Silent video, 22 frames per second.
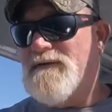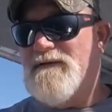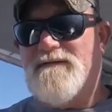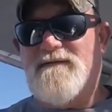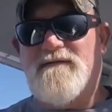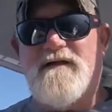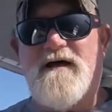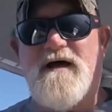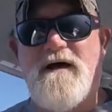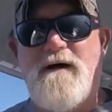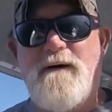
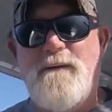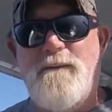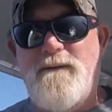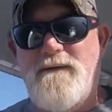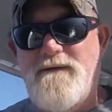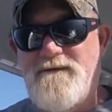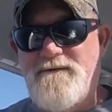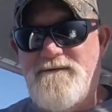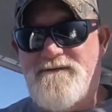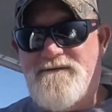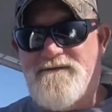below
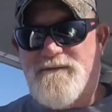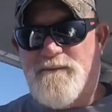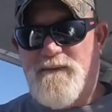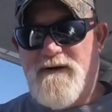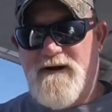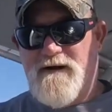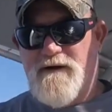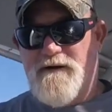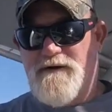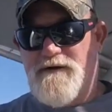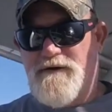to
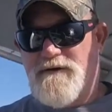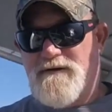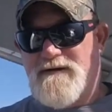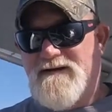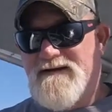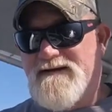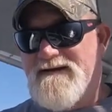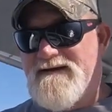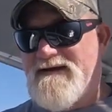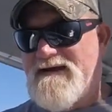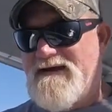where you
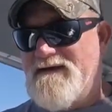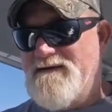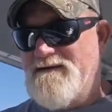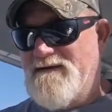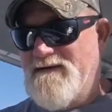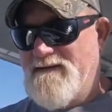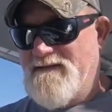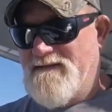can get